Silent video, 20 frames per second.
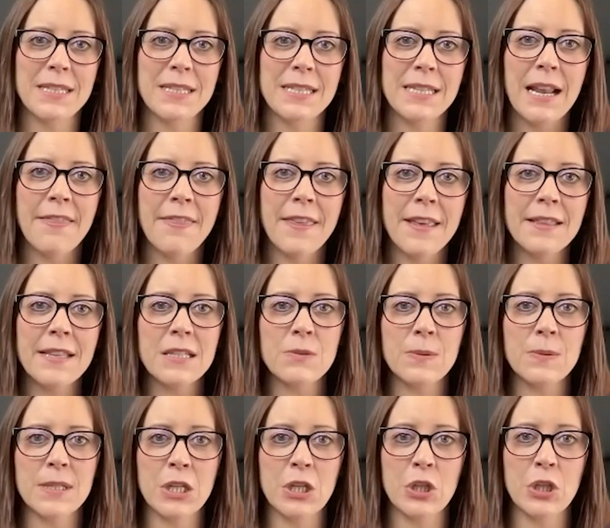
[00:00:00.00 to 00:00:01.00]
And I think that's
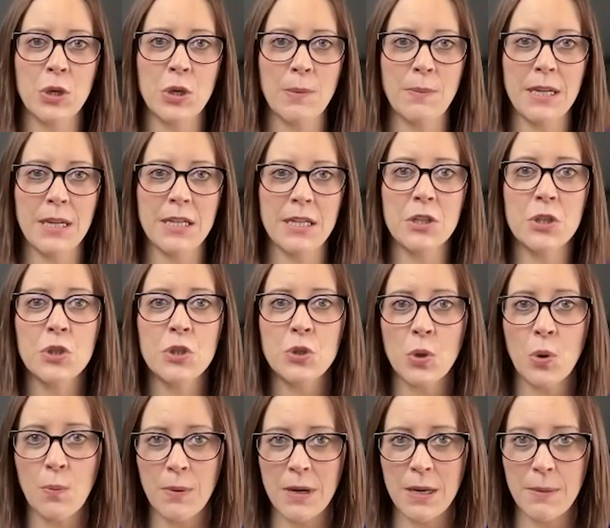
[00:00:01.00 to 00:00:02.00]
what's contributing to so
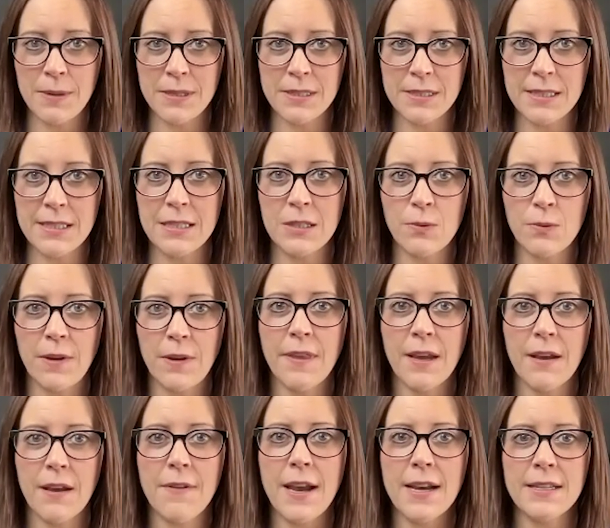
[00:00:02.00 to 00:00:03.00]
many businesses when you think
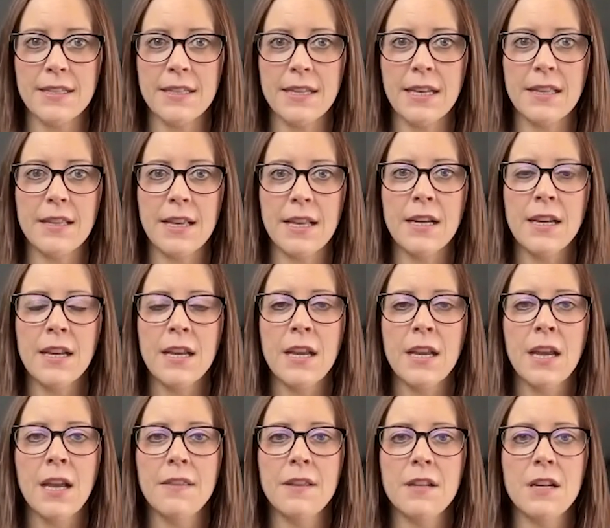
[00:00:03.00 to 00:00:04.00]
of exiting, that
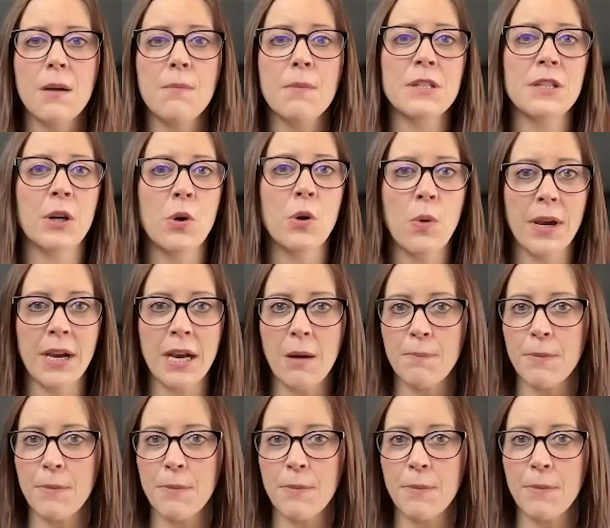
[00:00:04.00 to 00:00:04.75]
the numbers are going up.